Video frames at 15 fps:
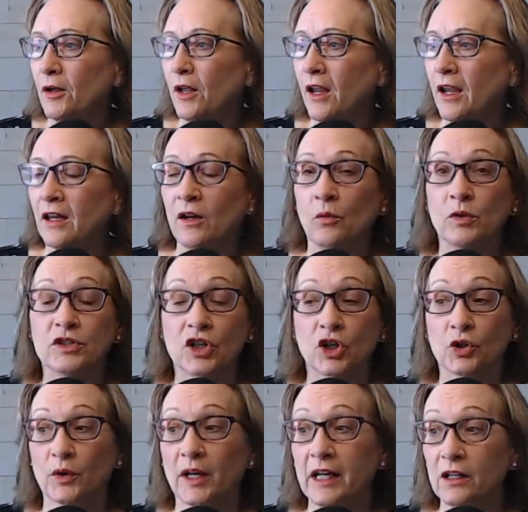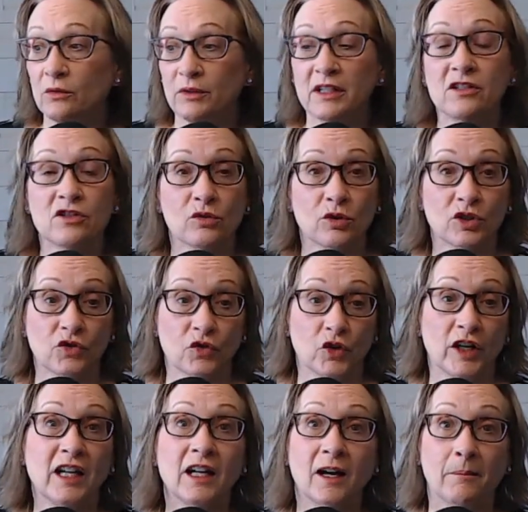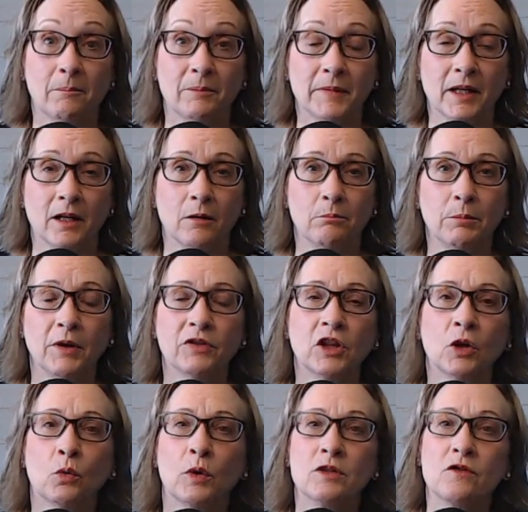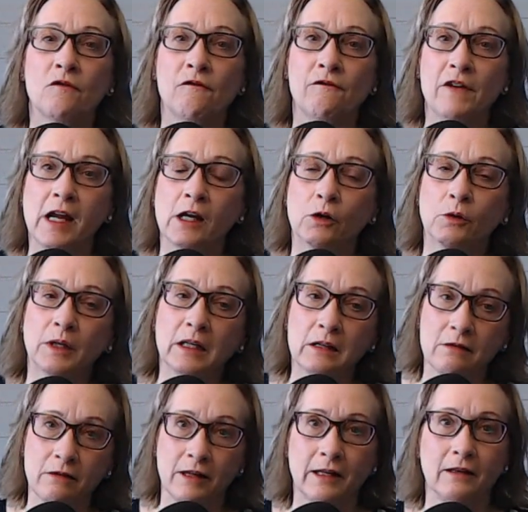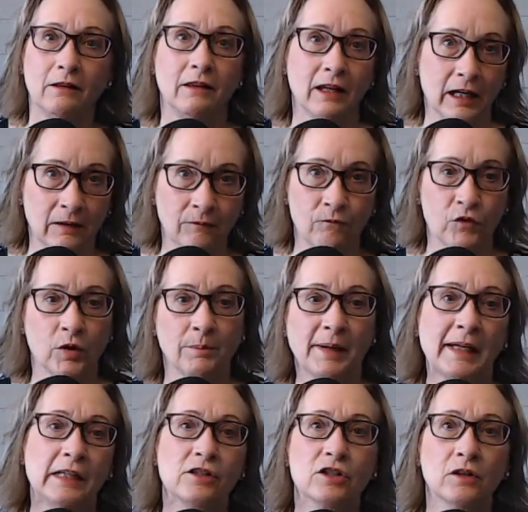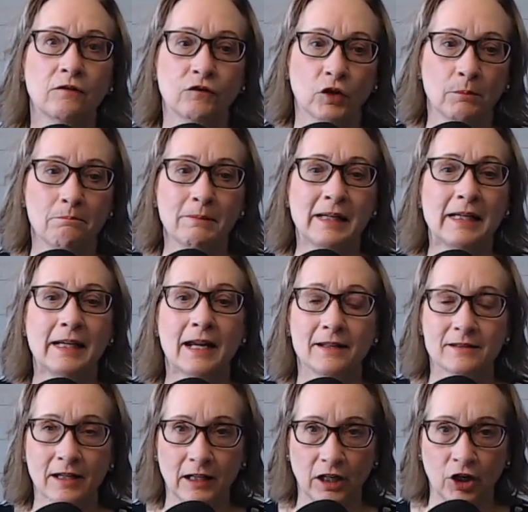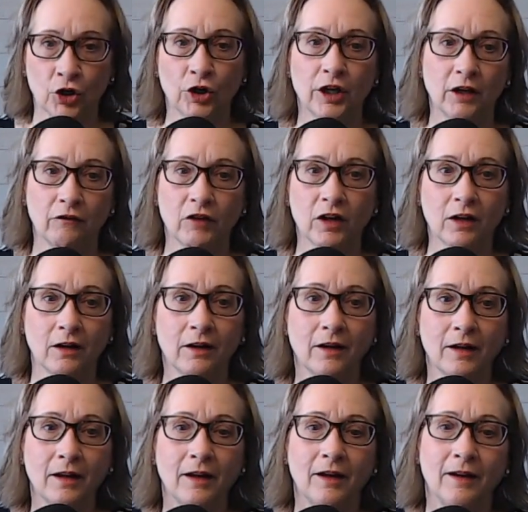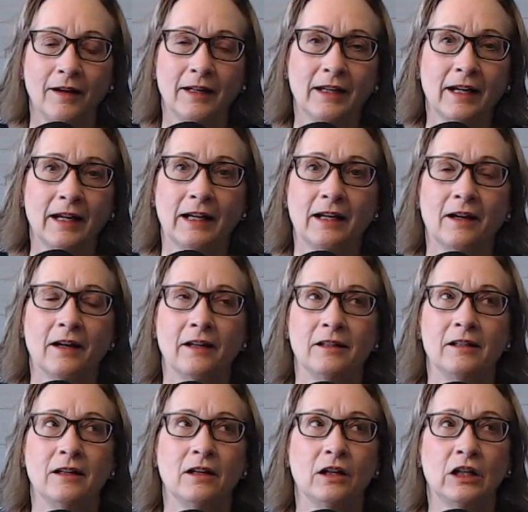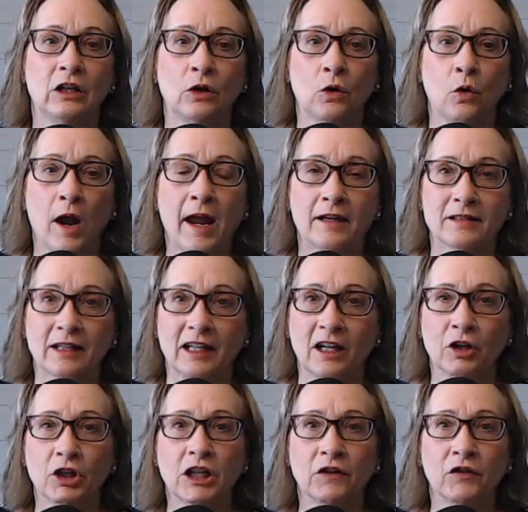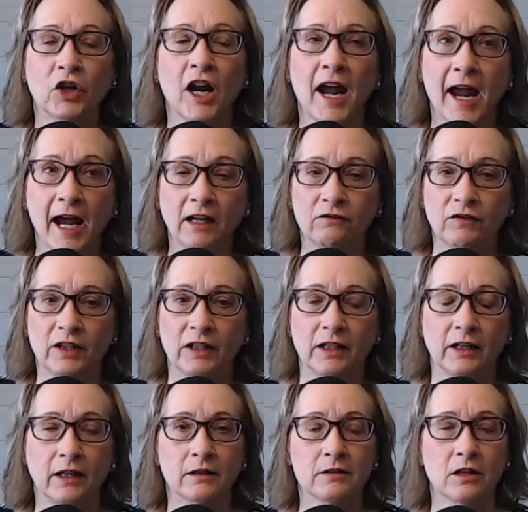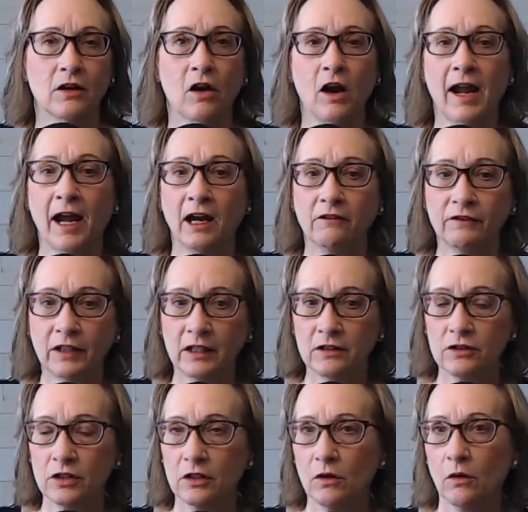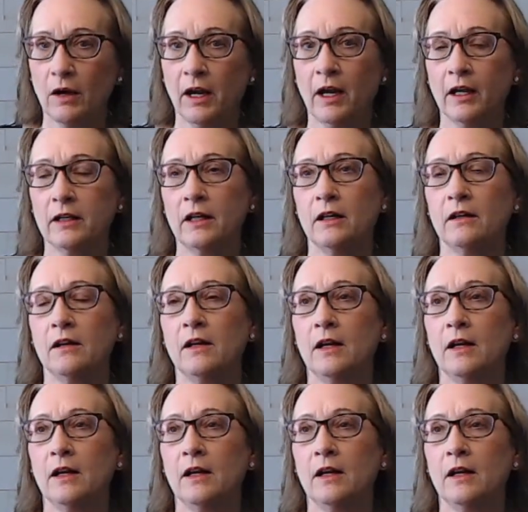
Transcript: and it was a great resource for him, but there was very little information for me as a caregiver. And, as a caregiver advocate, having to go ahead and